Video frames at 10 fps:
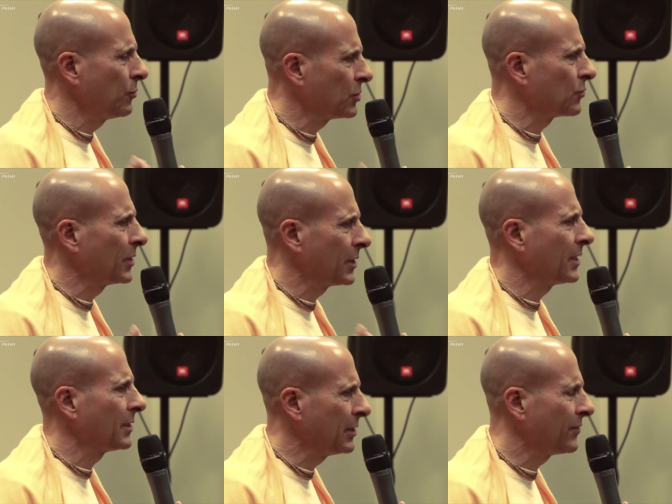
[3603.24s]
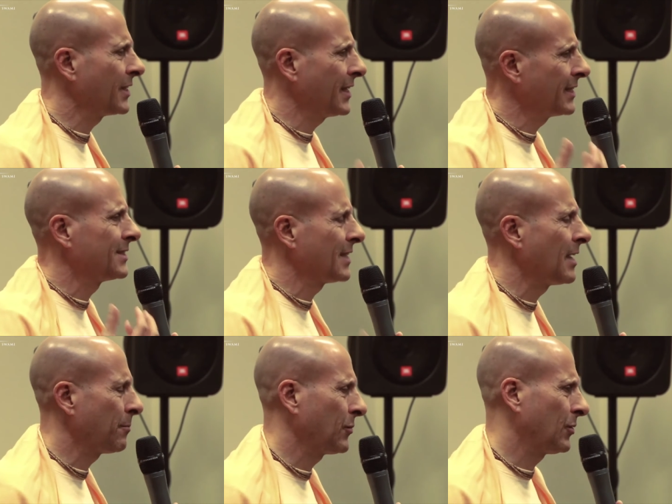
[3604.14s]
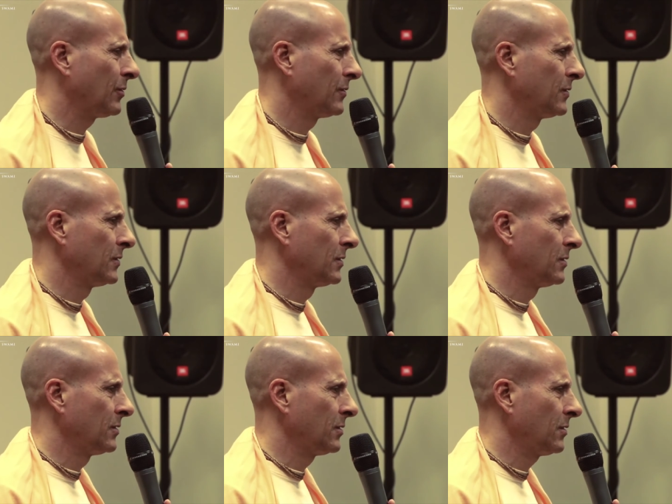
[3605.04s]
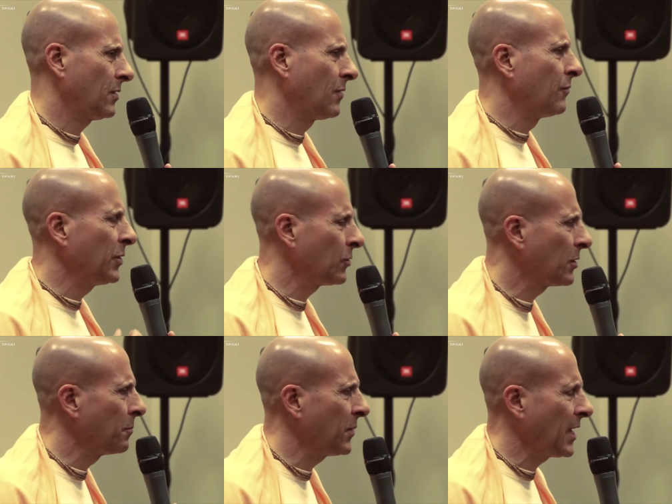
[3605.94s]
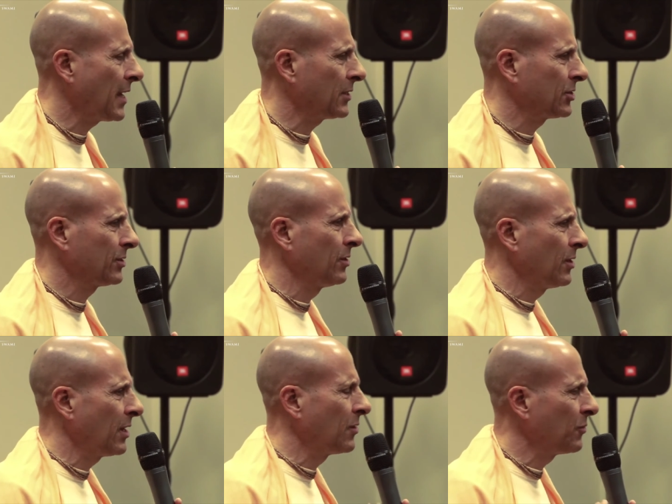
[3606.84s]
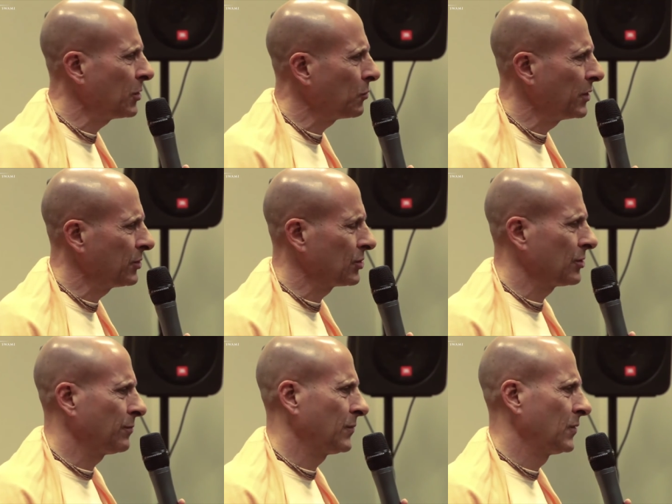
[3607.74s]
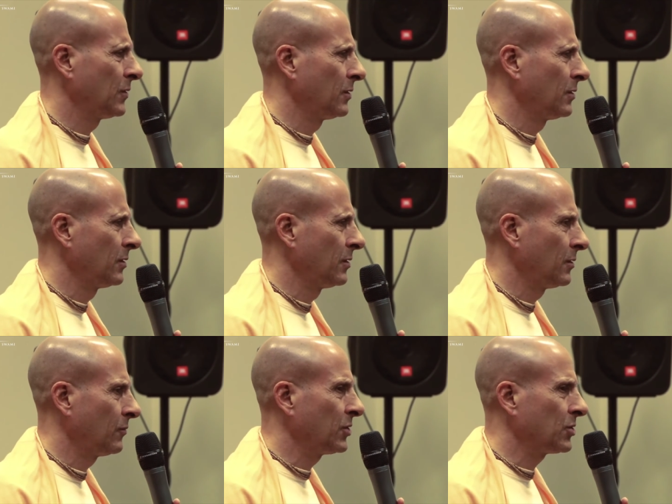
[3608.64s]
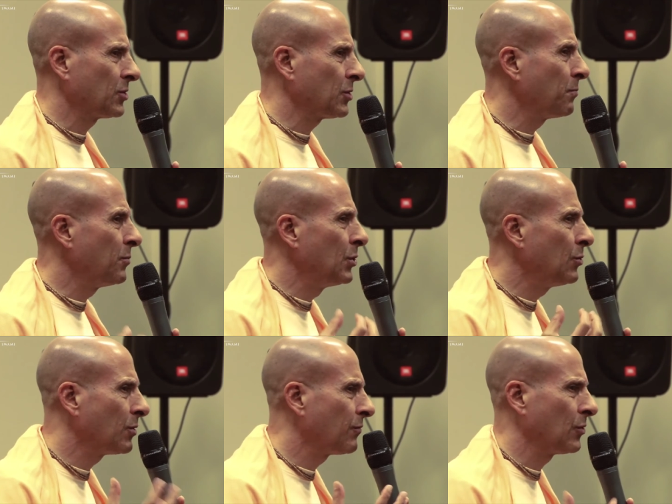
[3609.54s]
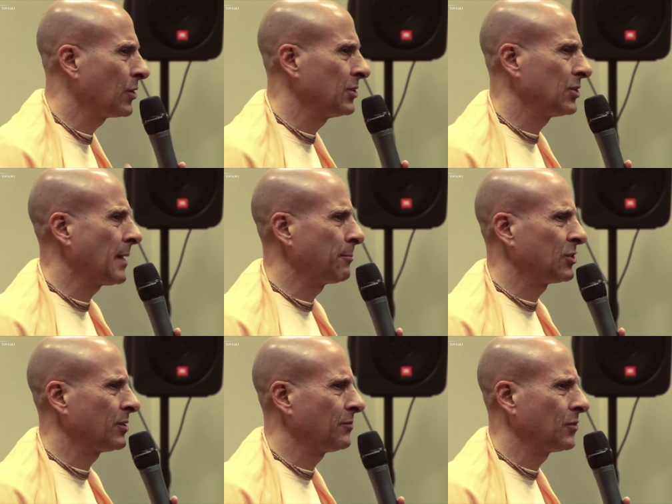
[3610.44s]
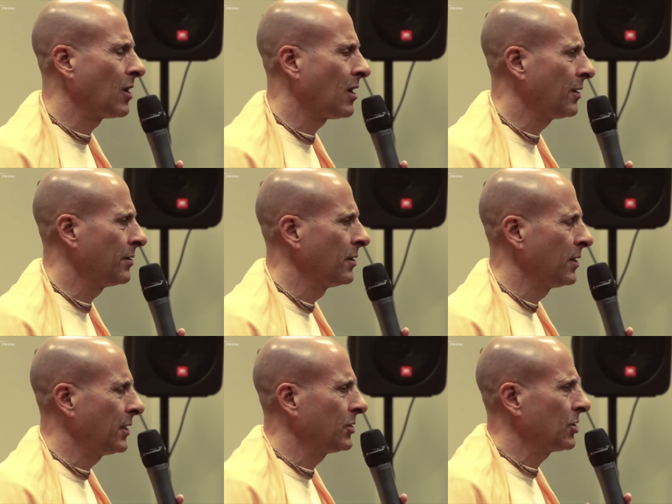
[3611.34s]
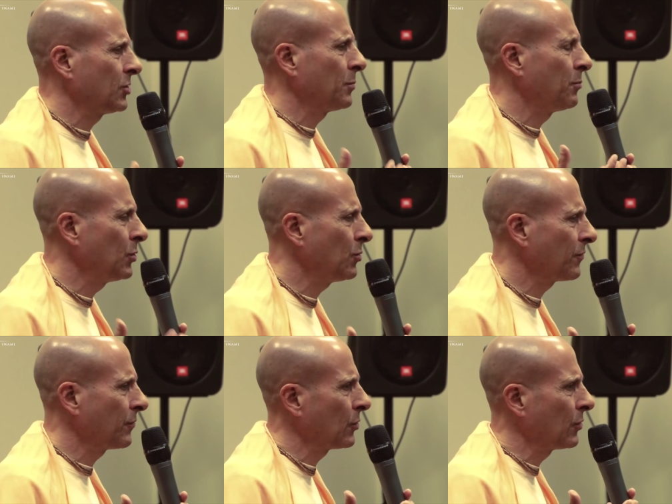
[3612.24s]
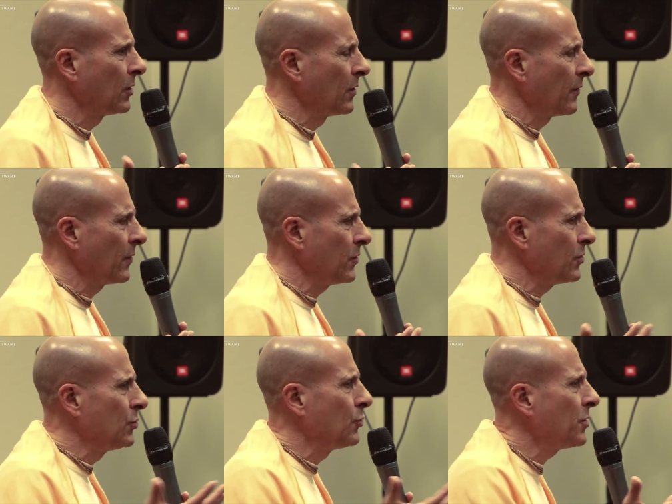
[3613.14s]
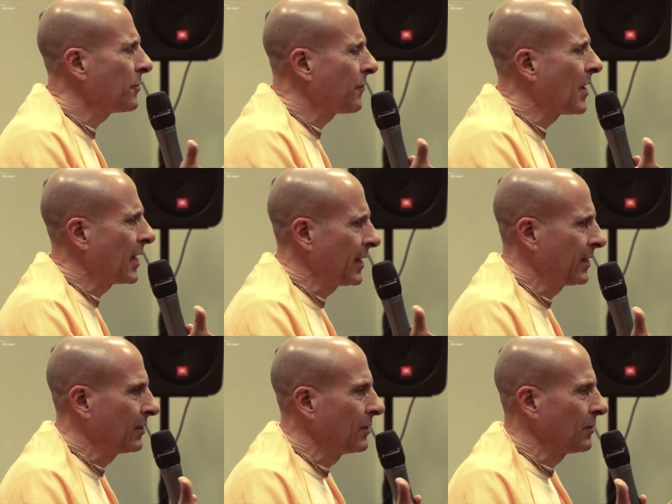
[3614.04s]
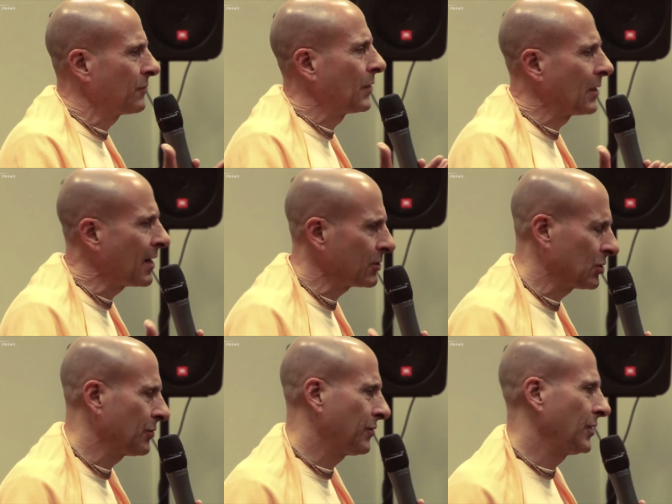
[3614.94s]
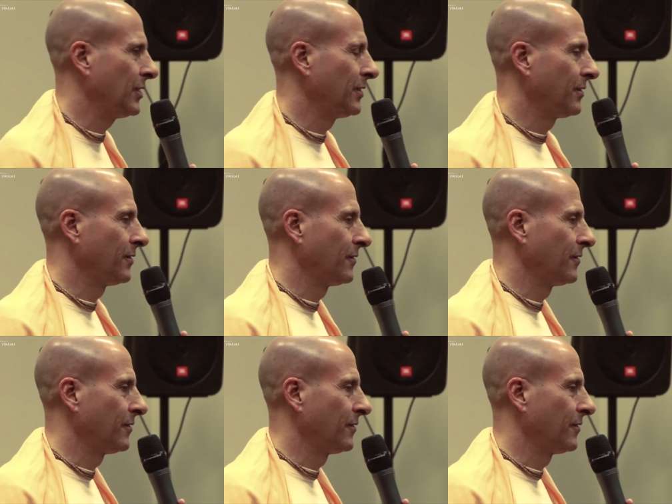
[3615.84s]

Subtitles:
who was really a living example of real compassion and real wisdom, with such a beautiful conception of God and such a beautiful unifying philosophy